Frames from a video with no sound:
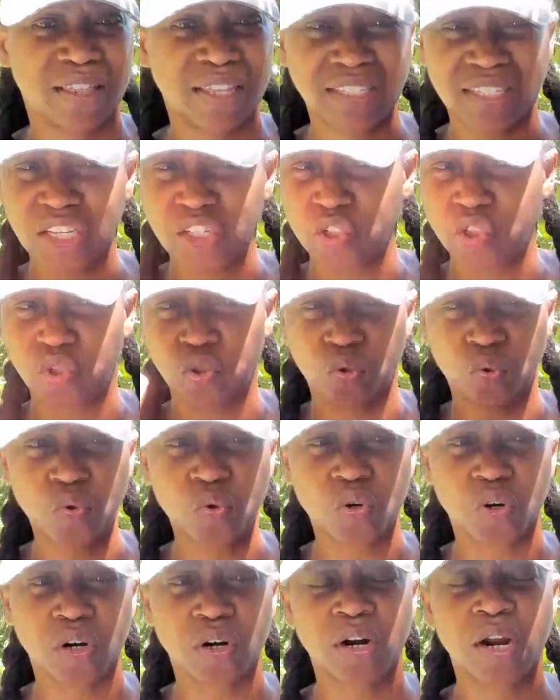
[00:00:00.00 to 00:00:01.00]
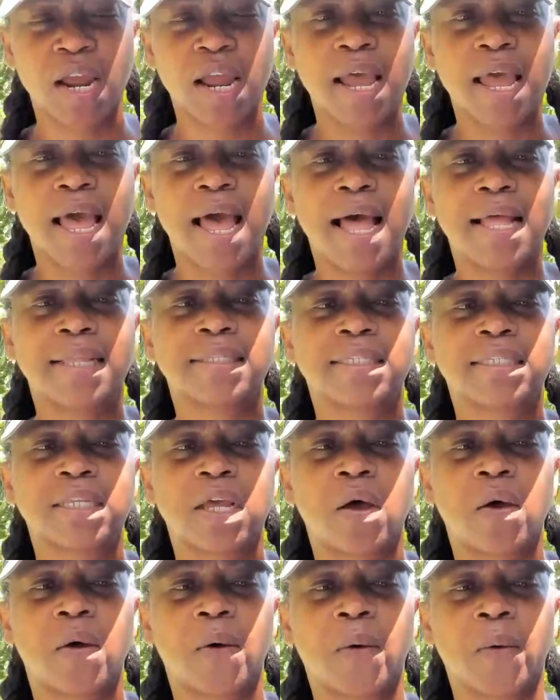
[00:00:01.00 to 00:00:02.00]
And they said, sure. And
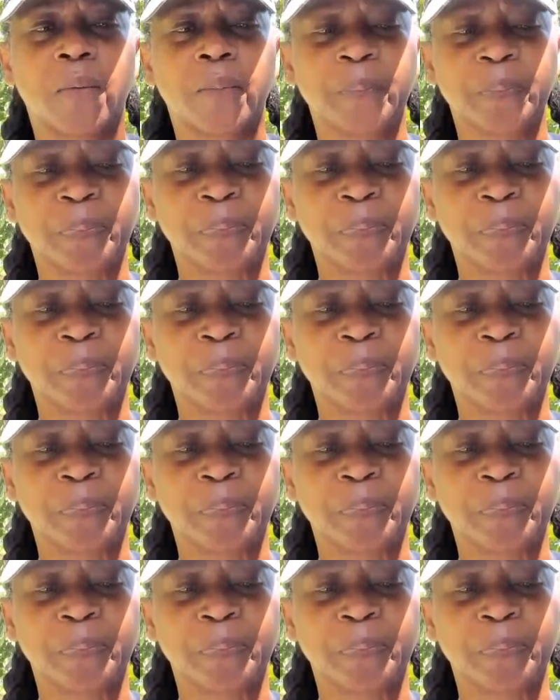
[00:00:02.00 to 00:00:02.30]
so